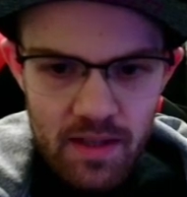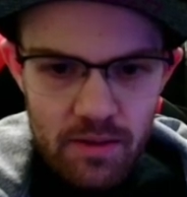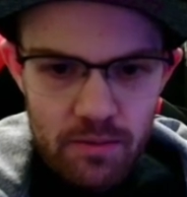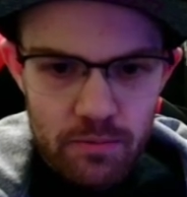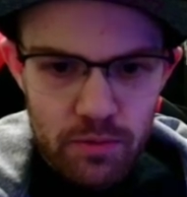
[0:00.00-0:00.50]

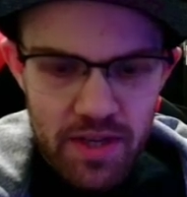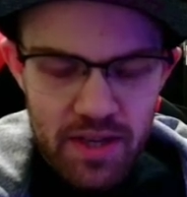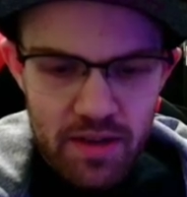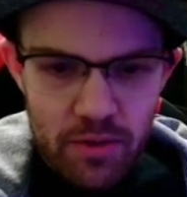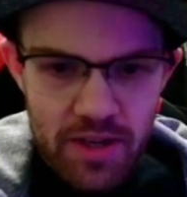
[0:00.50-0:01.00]
We'll be in
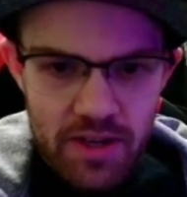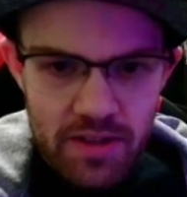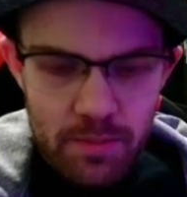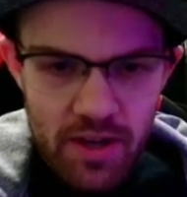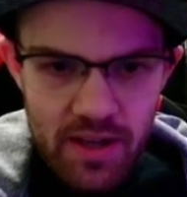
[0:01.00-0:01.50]
a pretty good
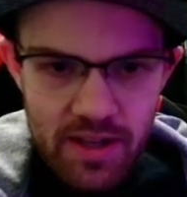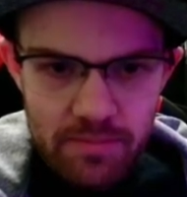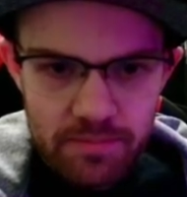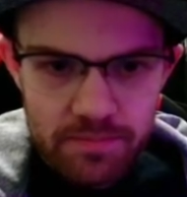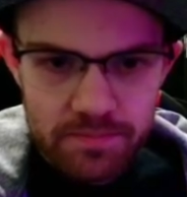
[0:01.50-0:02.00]
spot.
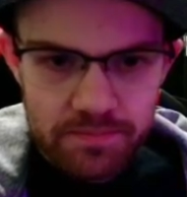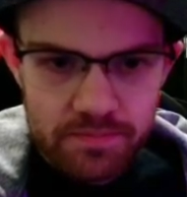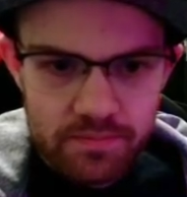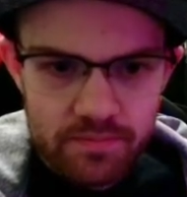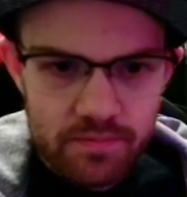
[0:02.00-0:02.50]

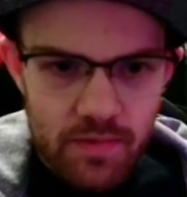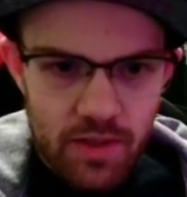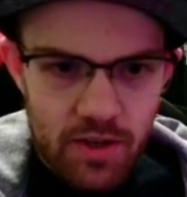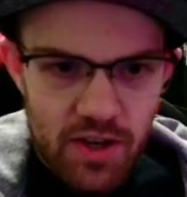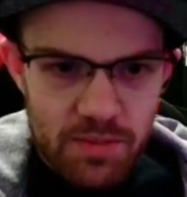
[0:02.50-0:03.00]

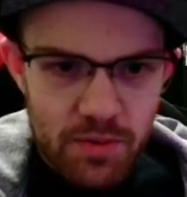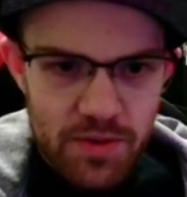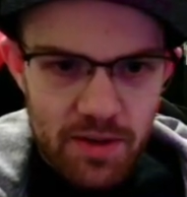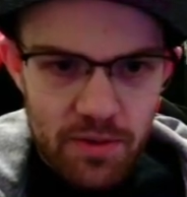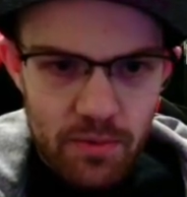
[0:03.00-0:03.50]
Cosmo's
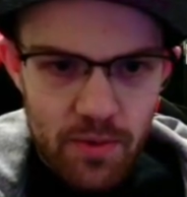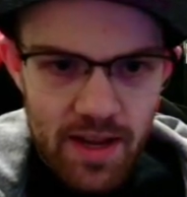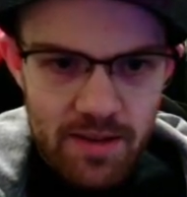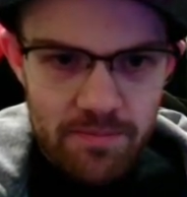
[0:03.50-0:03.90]
out of the way.